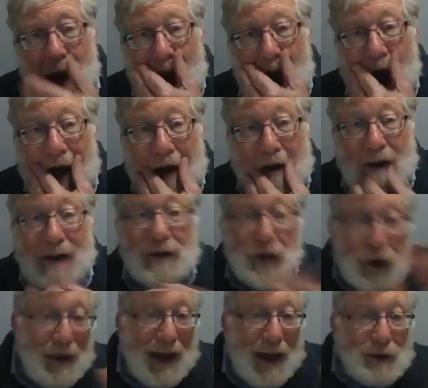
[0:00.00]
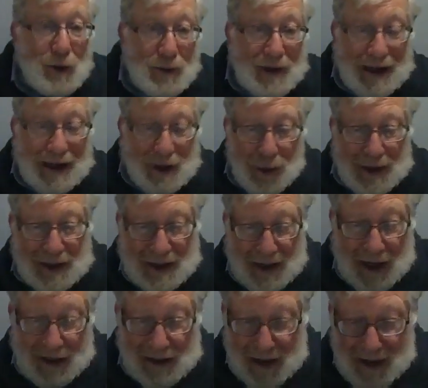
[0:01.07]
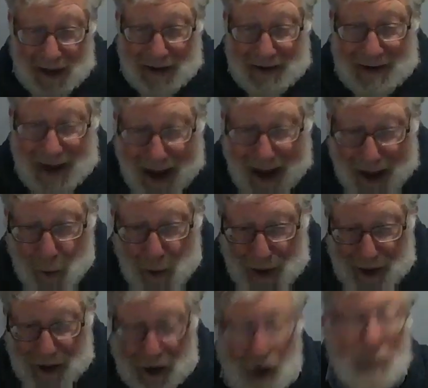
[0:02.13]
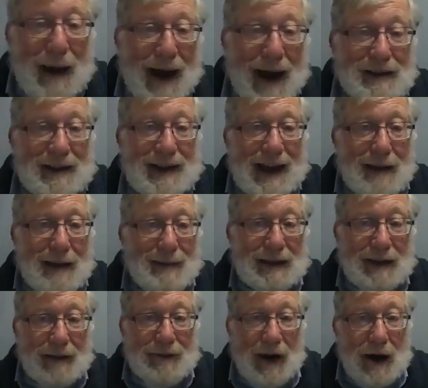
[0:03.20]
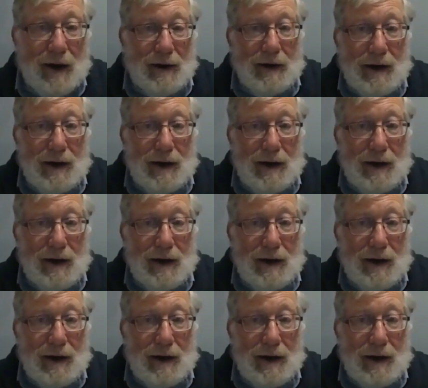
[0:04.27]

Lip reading: And so that's what he says. Now we're going to go back to the Emek Davar.